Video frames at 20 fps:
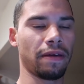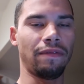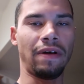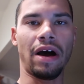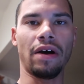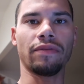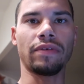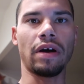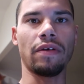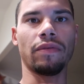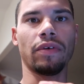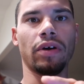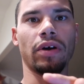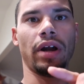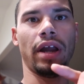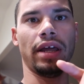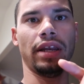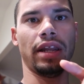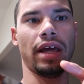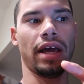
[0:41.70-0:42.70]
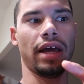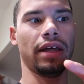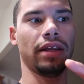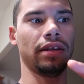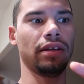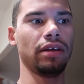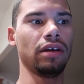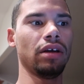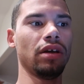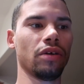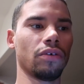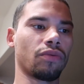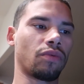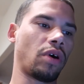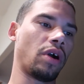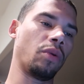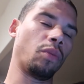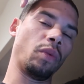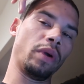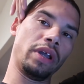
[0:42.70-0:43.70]
valve cover and then
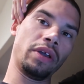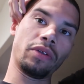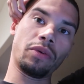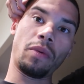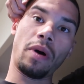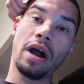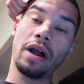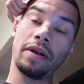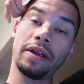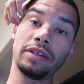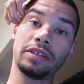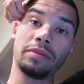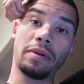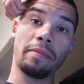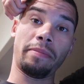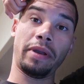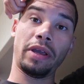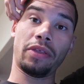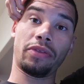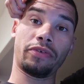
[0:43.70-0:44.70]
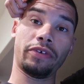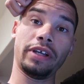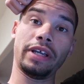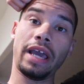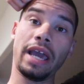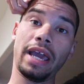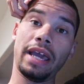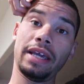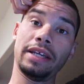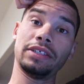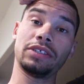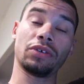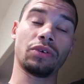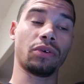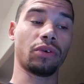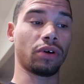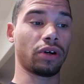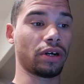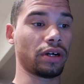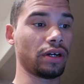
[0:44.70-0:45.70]
run either wiring to my P3 gauge
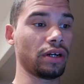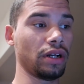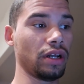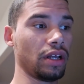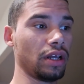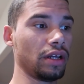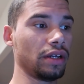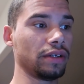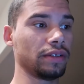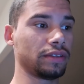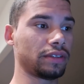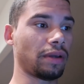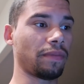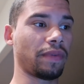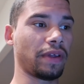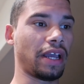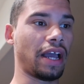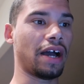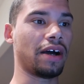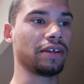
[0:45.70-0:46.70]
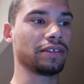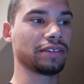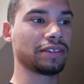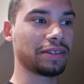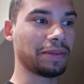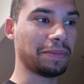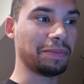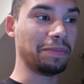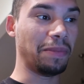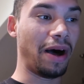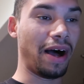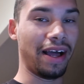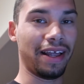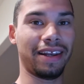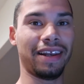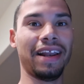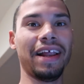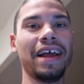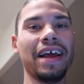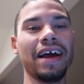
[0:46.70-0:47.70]
or something else.
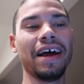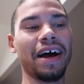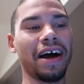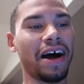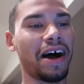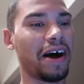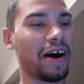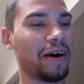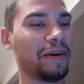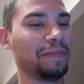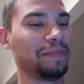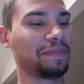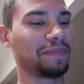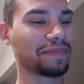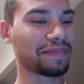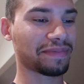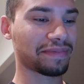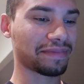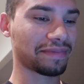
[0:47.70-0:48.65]
But yeah,